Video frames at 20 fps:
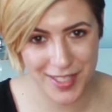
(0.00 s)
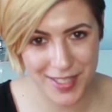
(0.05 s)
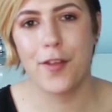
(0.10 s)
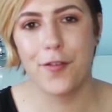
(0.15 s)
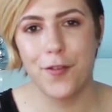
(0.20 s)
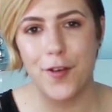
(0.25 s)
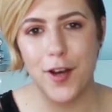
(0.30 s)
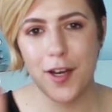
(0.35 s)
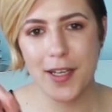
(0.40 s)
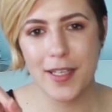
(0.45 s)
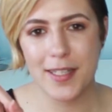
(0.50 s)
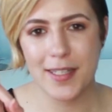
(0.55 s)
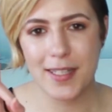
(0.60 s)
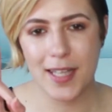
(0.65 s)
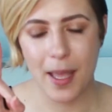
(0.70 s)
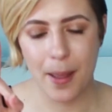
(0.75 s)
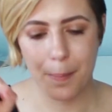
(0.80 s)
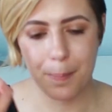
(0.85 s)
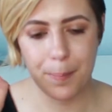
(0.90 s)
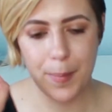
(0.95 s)
The first
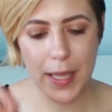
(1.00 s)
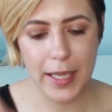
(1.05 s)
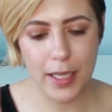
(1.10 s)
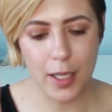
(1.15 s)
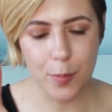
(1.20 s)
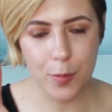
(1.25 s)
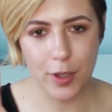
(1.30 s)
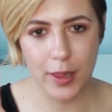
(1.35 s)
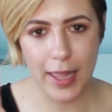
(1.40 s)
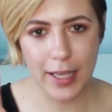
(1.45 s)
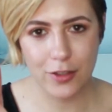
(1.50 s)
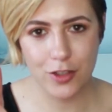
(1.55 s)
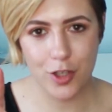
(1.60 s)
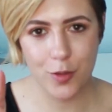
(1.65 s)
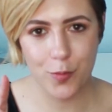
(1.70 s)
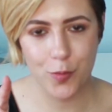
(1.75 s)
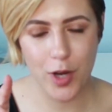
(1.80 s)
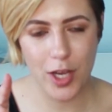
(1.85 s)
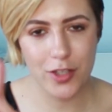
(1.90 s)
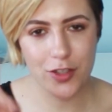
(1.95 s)
makeup
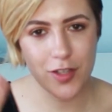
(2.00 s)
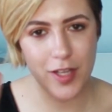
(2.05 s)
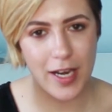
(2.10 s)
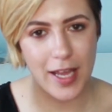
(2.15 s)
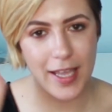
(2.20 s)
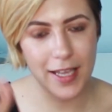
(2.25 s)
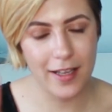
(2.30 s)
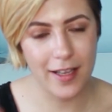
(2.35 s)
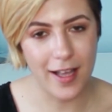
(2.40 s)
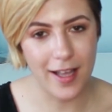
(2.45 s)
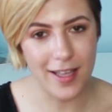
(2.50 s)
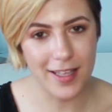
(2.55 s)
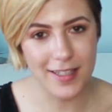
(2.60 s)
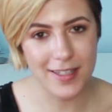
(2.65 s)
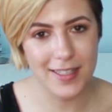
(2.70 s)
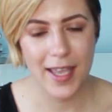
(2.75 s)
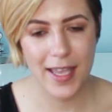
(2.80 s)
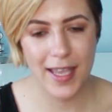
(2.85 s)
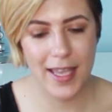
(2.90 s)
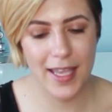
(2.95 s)
collection brush that I
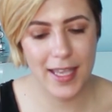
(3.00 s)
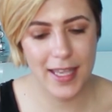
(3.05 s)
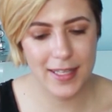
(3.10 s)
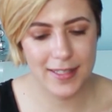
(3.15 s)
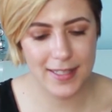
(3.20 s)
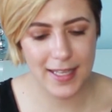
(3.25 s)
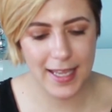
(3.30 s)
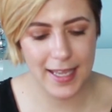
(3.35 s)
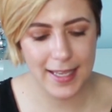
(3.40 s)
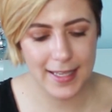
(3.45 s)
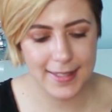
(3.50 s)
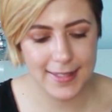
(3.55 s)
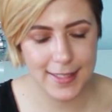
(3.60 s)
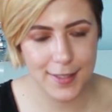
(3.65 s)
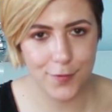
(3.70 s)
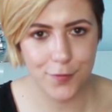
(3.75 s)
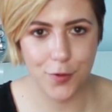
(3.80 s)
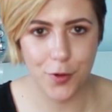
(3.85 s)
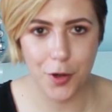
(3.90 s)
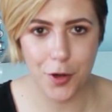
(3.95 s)
got is a
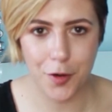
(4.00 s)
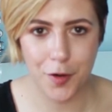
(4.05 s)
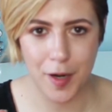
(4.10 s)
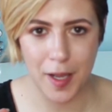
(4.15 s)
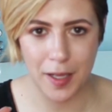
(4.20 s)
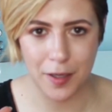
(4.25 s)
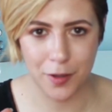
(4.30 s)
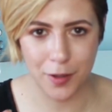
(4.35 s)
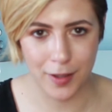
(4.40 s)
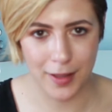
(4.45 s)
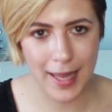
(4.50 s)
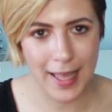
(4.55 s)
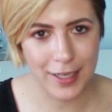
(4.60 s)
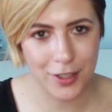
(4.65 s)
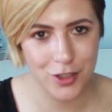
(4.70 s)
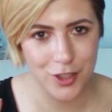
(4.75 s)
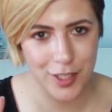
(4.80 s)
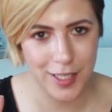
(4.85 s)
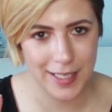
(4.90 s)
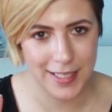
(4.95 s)
Sephora
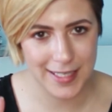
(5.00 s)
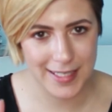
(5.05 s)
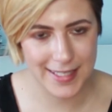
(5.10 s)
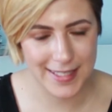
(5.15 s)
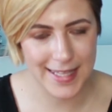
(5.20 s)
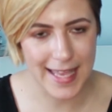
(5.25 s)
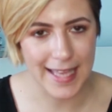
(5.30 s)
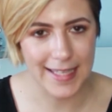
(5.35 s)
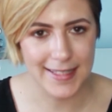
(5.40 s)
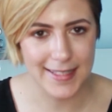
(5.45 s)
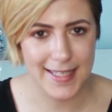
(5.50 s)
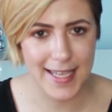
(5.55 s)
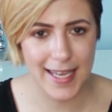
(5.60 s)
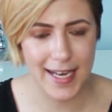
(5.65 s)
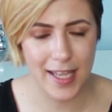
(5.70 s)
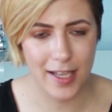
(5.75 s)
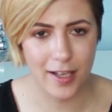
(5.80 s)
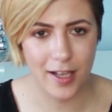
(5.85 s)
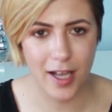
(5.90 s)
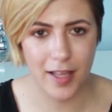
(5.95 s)
collection set,
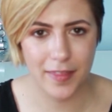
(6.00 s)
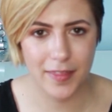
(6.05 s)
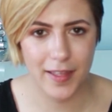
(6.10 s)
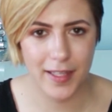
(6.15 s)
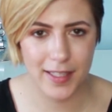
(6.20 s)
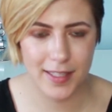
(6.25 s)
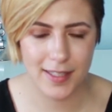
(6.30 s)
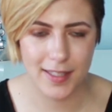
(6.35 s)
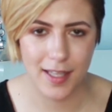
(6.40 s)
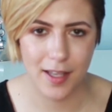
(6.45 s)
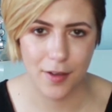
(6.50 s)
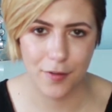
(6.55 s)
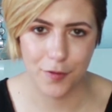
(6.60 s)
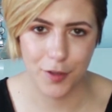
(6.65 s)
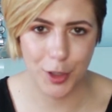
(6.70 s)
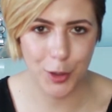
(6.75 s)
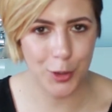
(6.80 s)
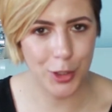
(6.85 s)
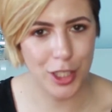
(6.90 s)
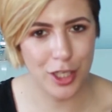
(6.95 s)
and I got this
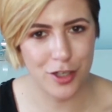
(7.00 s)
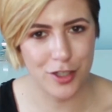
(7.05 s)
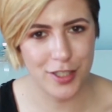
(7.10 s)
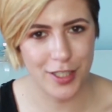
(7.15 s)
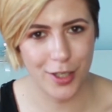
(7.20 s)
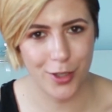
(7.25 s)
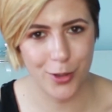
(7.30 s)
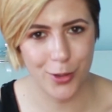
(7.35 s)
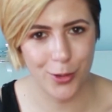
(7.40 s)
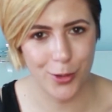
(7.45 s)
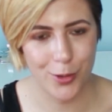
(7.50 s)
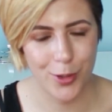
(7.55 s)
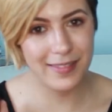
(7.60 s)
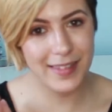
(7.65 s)
few years ago.